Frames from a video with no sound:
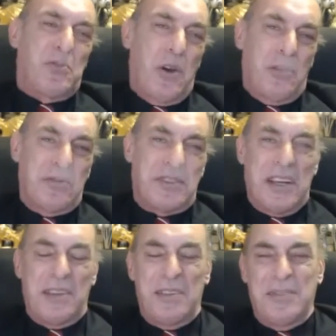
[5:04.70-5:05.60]
trolls.
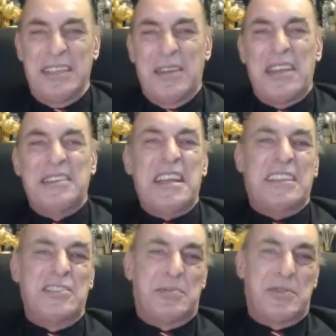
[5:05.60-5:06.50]
They're
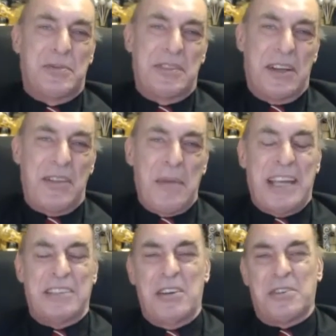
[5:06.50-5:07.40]
negligible to it. They
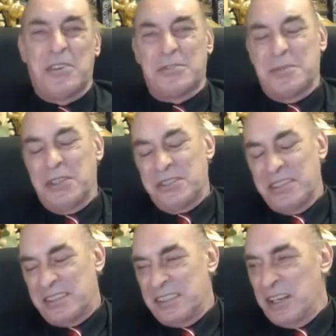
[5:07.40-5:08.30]
make no
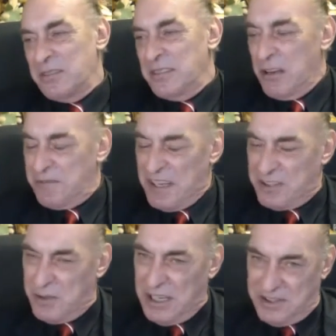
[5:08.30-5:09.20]
contribution. It's no
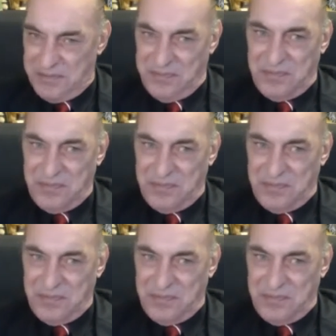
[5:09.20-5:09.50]
effect to us.